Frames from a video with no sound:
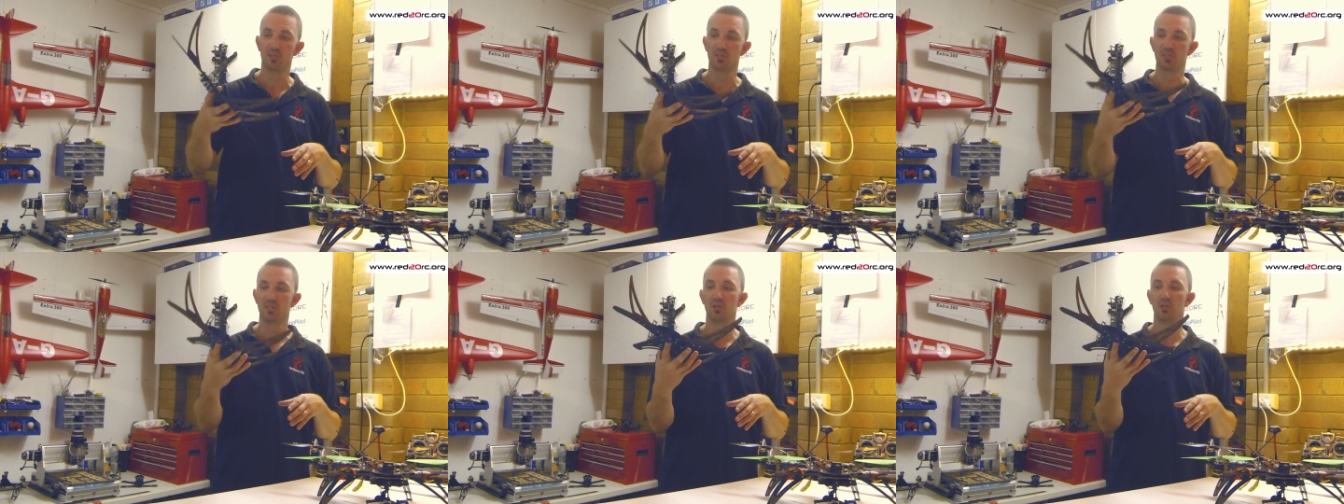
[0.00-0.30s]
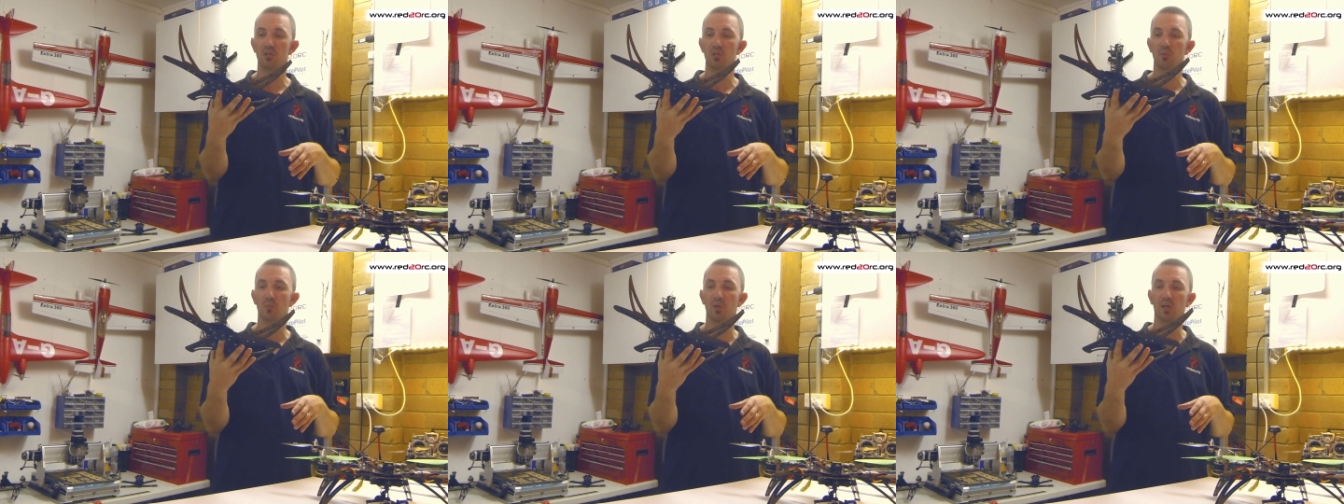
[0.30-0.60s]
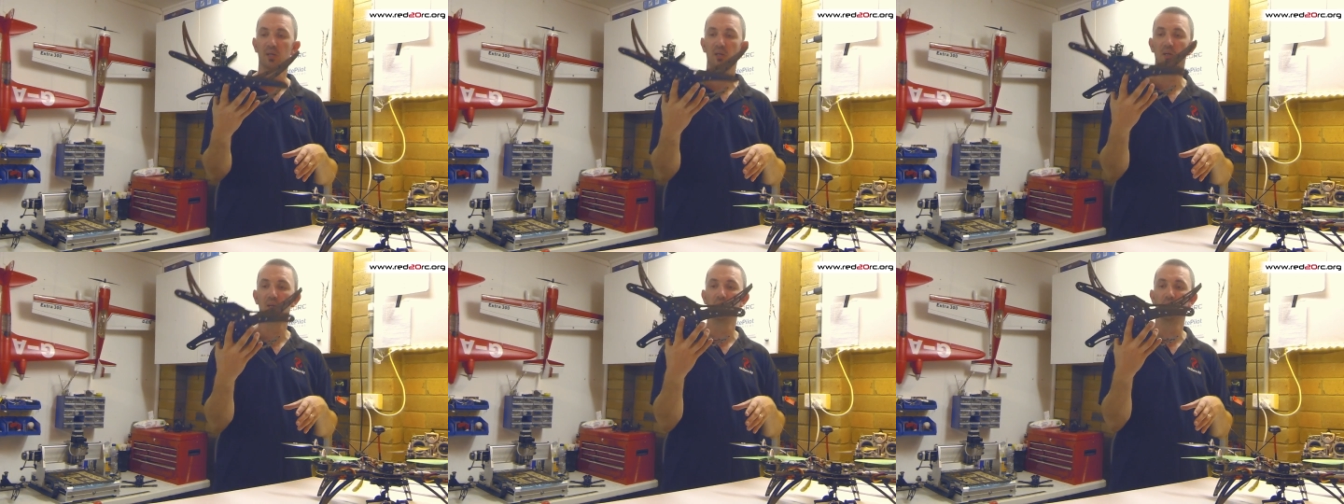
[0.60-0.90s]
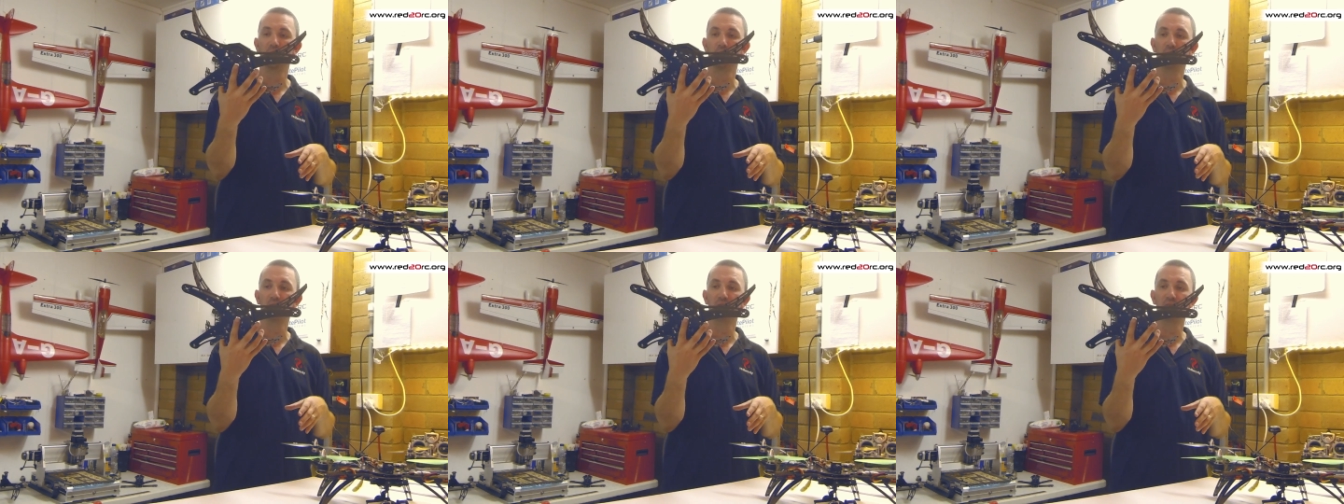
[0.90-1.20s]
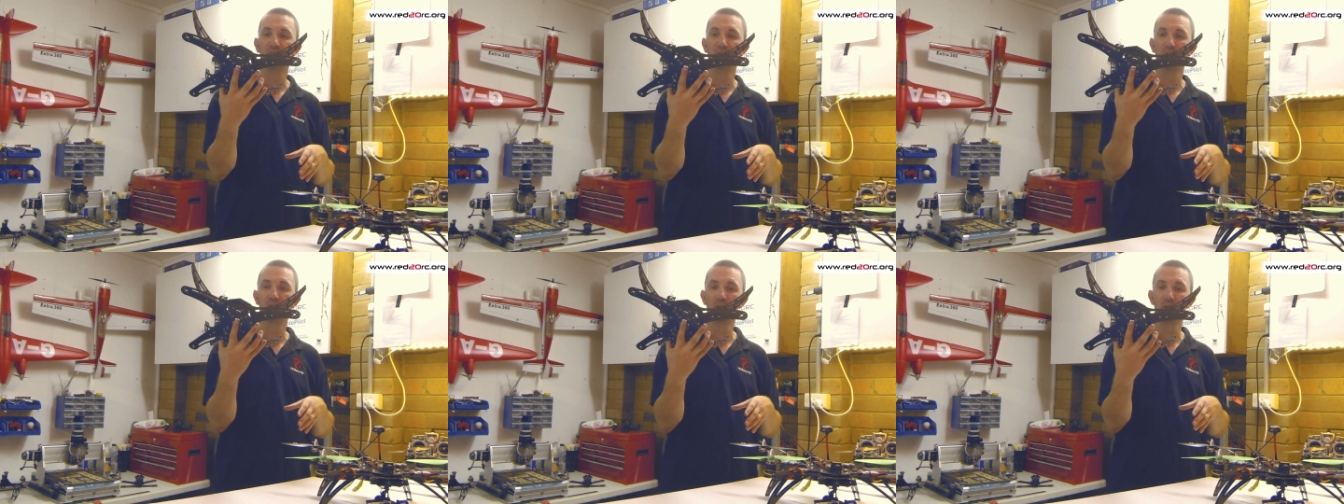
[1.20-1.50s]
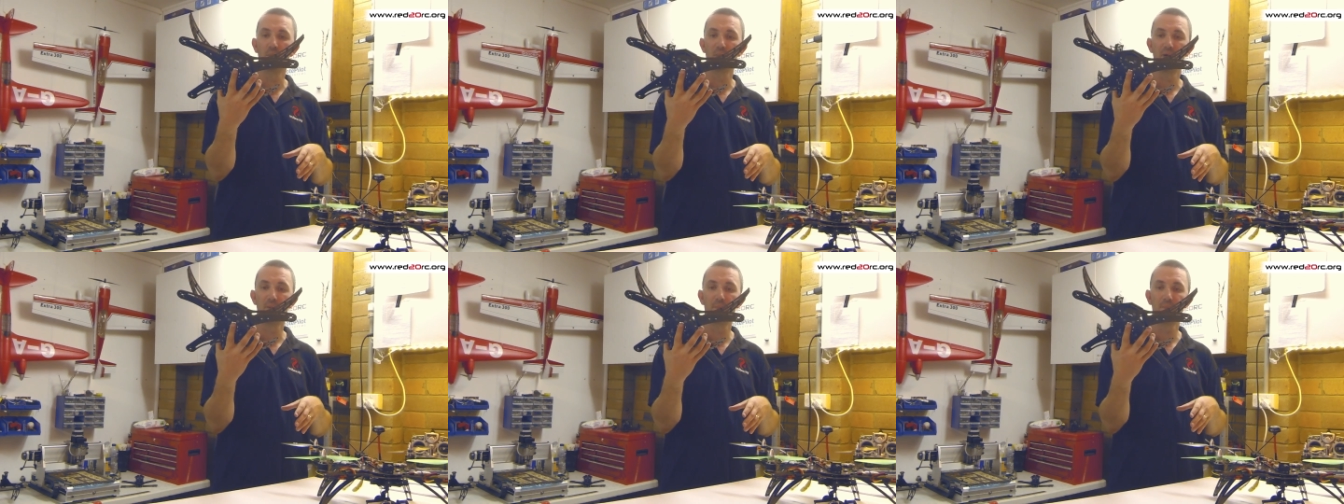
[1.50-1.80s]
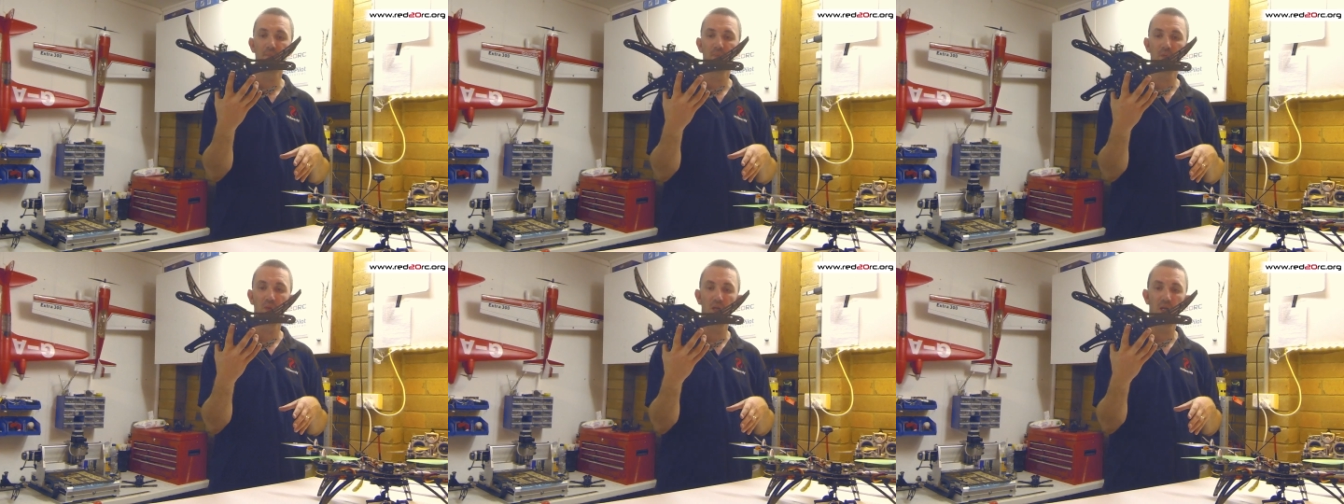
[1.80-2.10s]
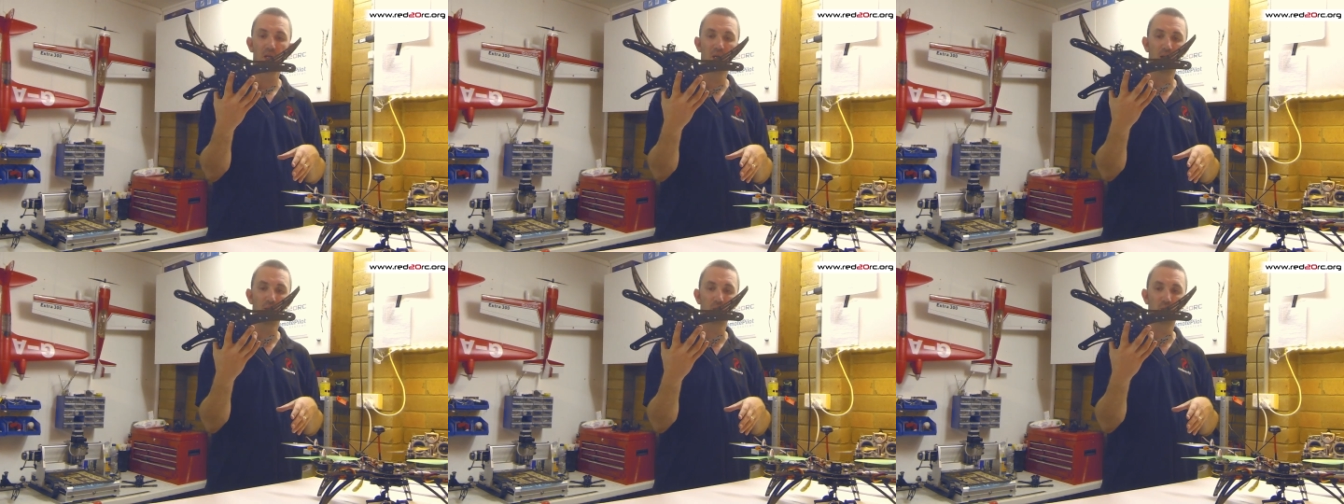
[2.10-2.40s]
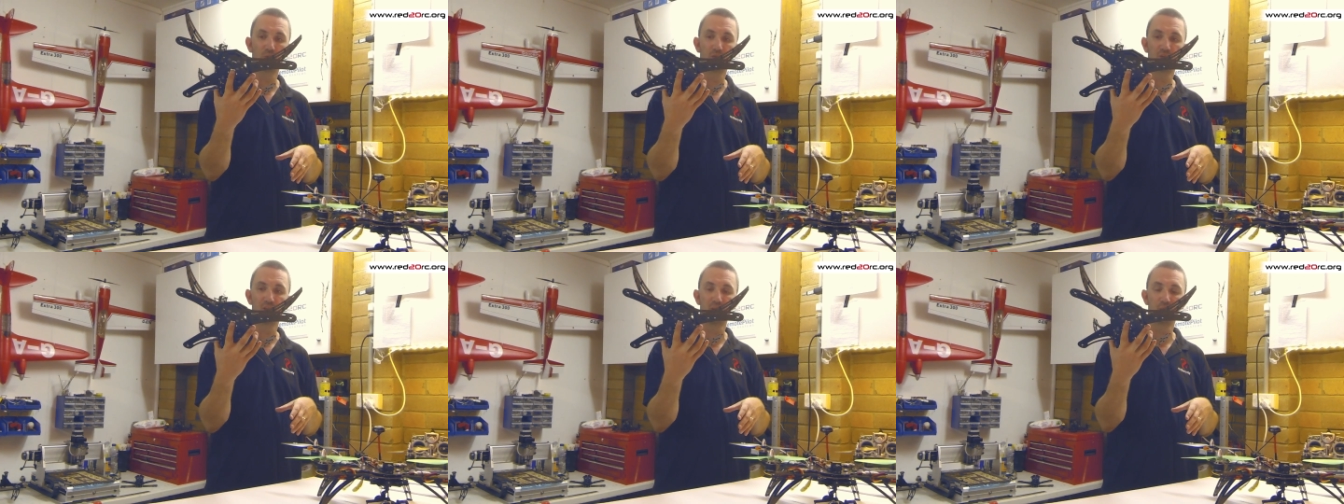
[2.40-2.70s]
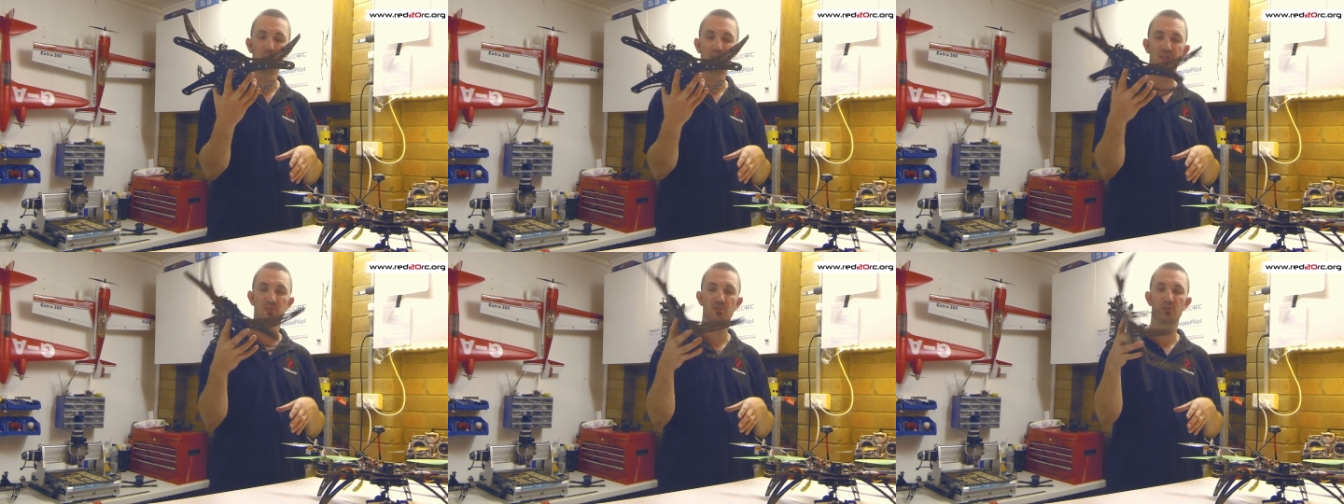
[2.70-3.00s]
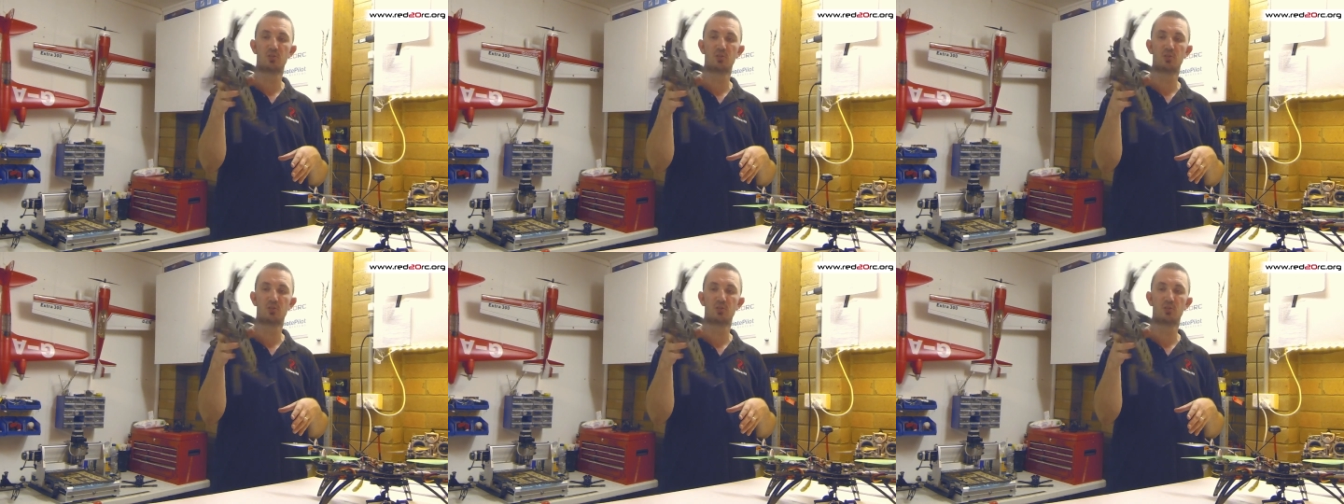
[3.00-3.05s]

the Taiwan carbon fibre, uh, will set you back